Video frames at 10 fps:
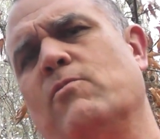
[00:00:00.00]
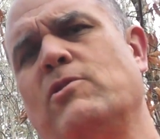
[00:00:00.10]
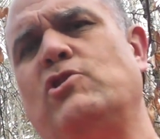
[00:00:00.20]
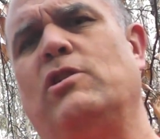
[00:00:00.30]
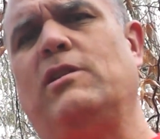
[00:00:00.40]

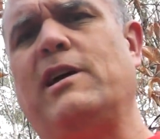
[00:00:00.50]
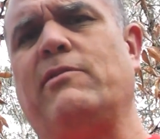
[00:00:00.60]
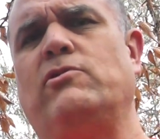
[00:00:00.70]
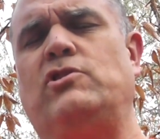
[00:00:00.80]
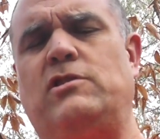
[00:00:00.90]
original
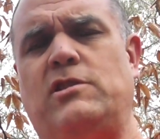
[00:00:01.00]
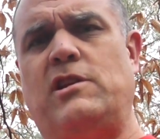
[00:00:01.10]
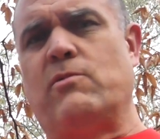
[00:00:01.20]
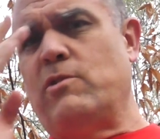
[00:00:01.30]
languages and the